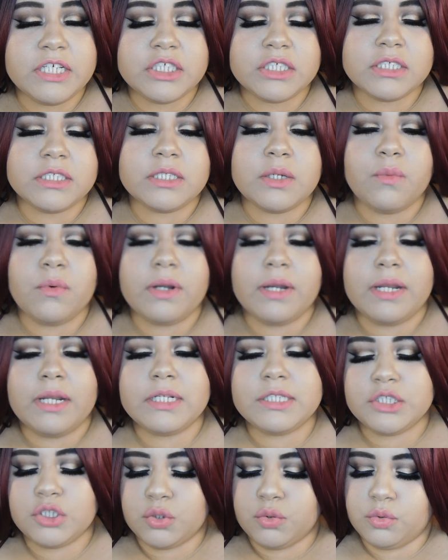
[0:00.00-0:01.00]
it, just because I
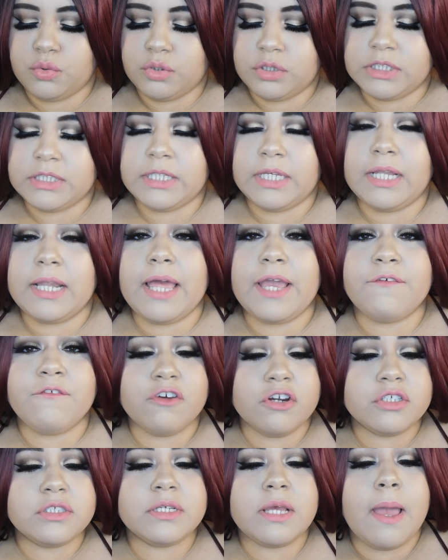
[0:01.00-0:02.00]
wanted to see like
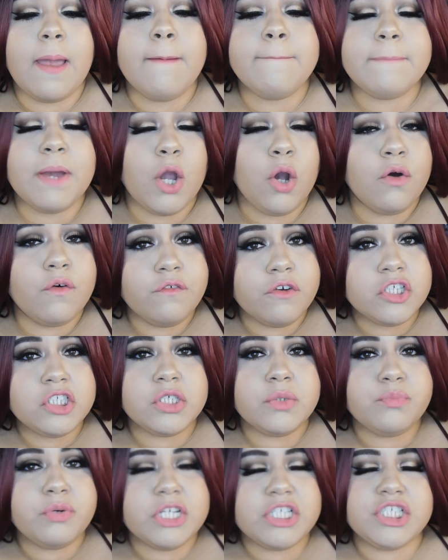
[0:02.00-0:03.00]
first my own
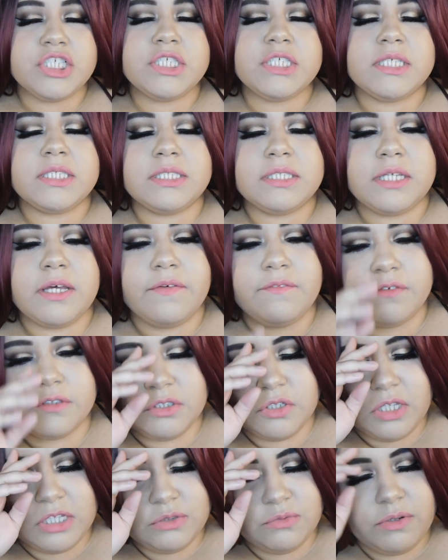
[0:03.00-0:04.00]
first impressions and stuff.
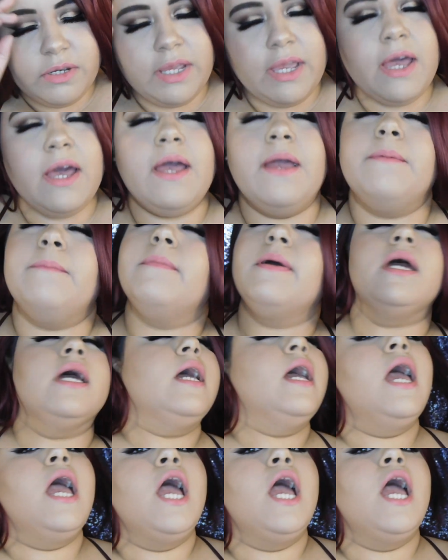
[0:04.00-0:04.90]
So that's why I'm